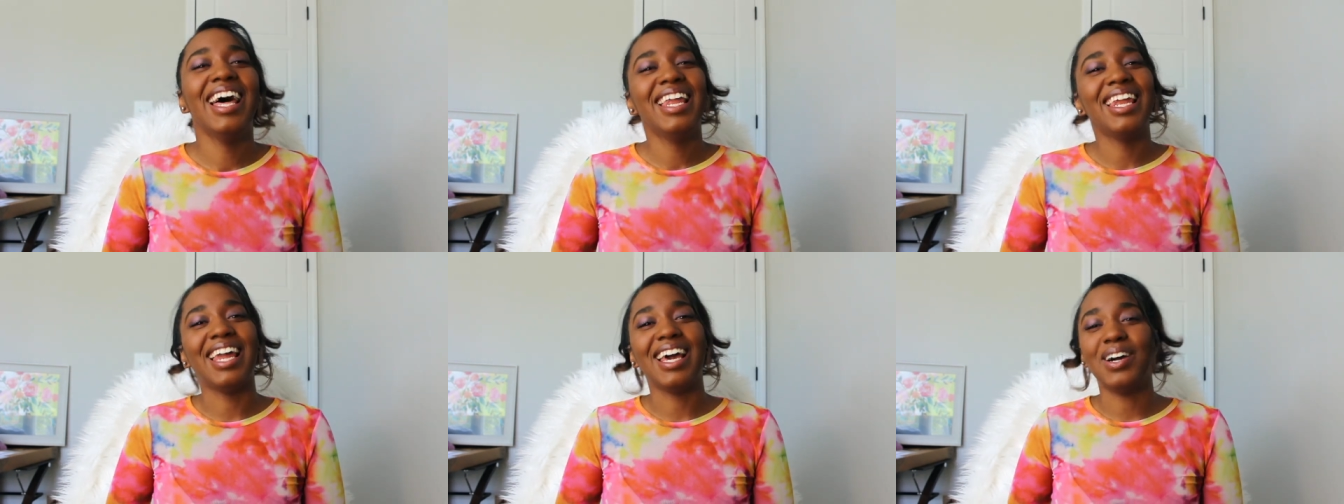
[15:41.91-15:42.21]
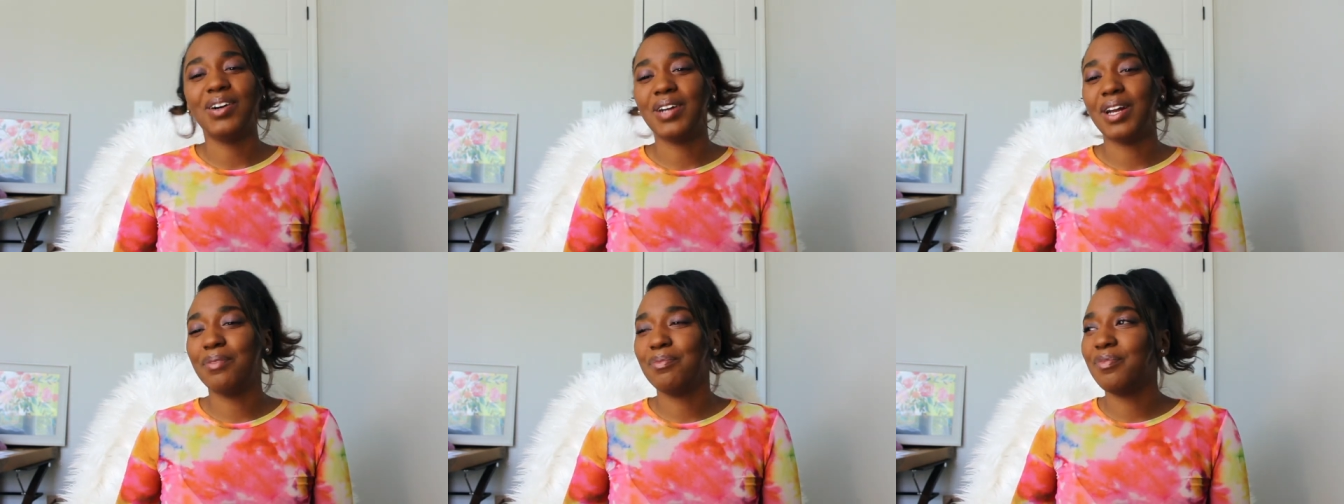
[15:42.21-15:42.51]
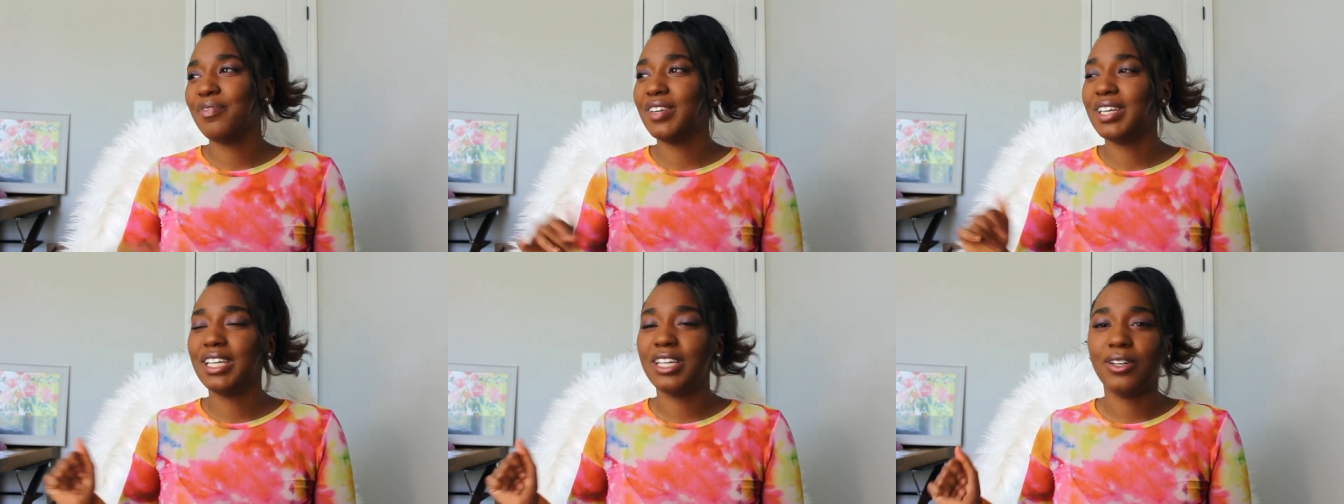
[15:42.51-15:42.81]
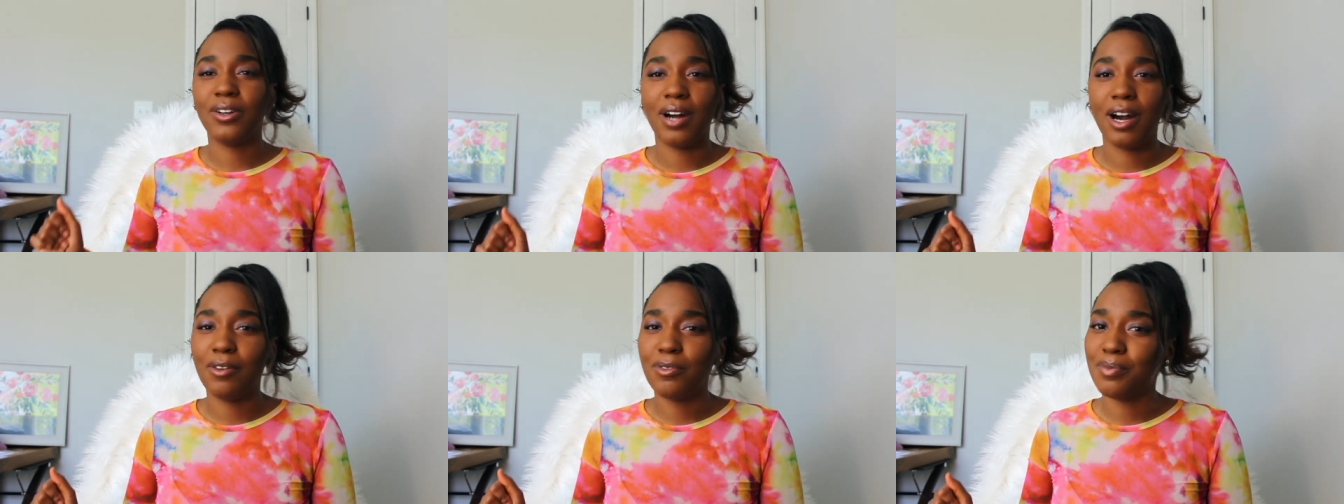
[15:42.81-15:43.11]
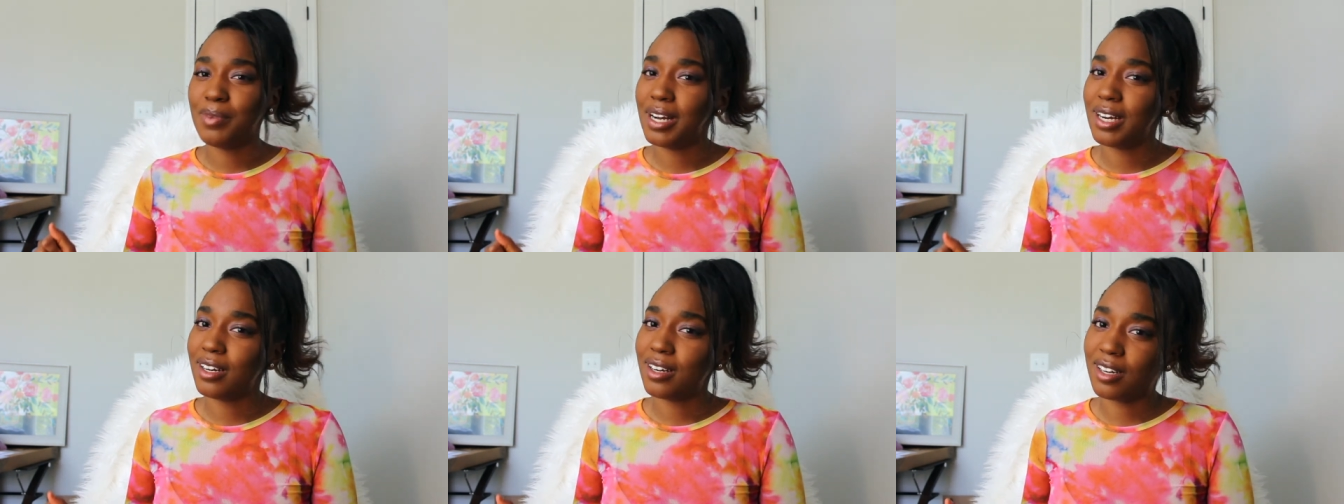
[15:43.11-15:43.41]
like when I'm finna go out
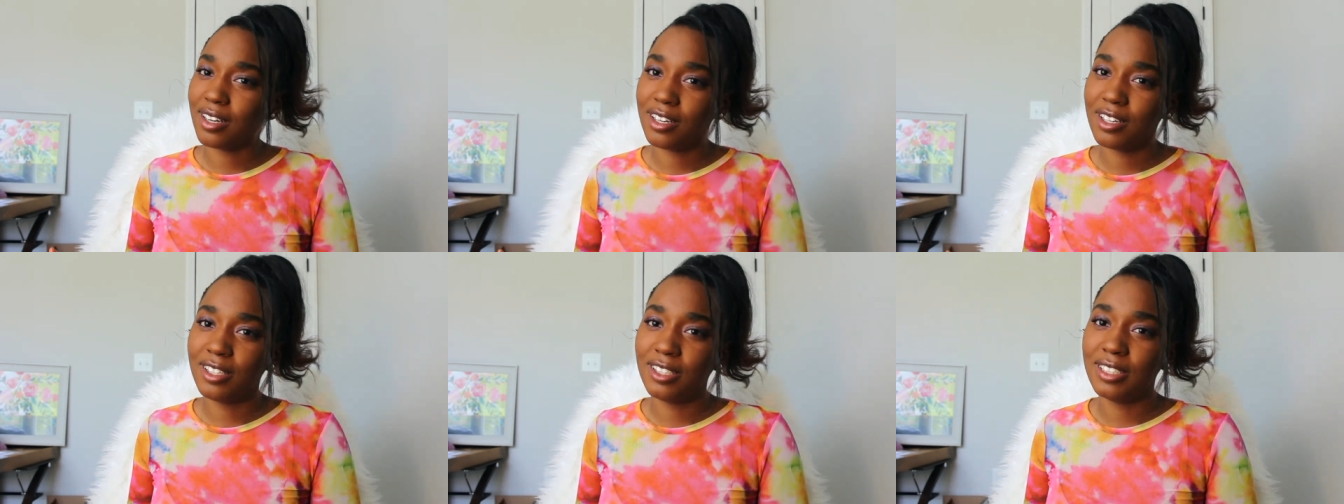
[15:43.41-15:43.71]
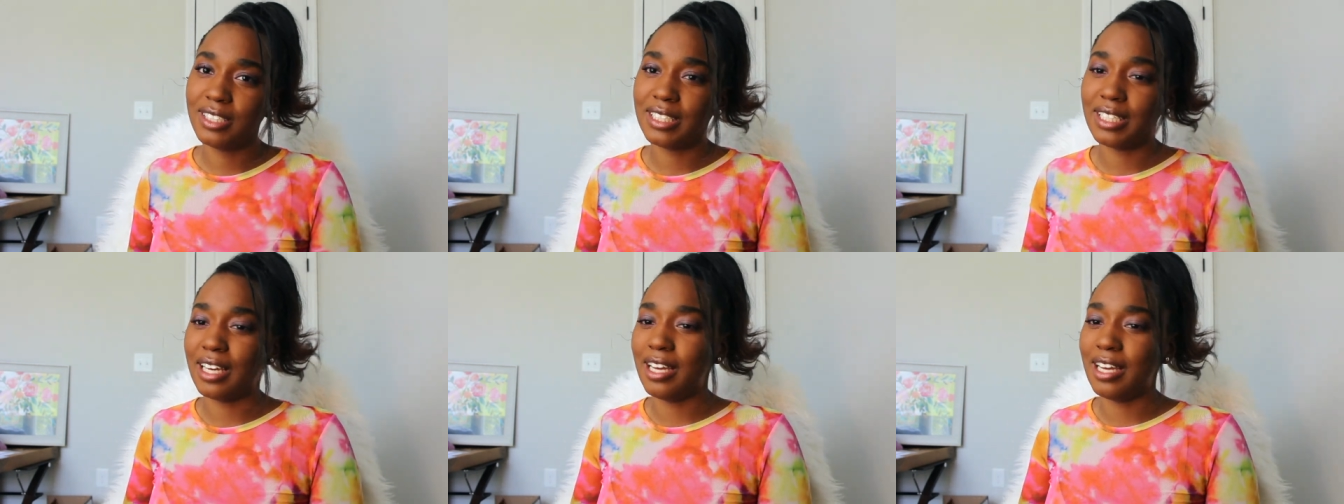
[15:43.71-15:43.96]
with my girls